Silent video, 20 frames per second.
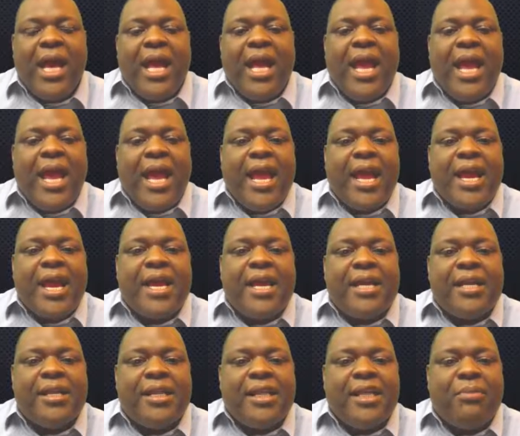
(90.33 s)

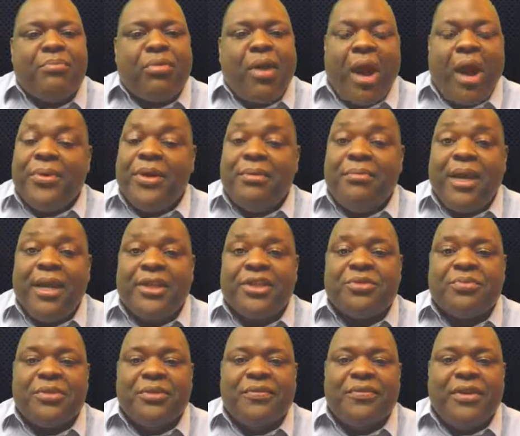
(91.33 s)
and the property
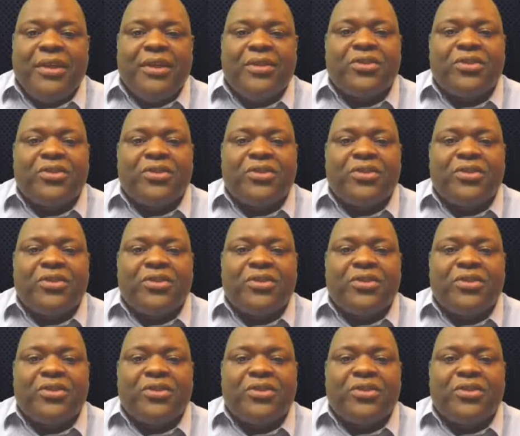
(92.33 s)
management fee.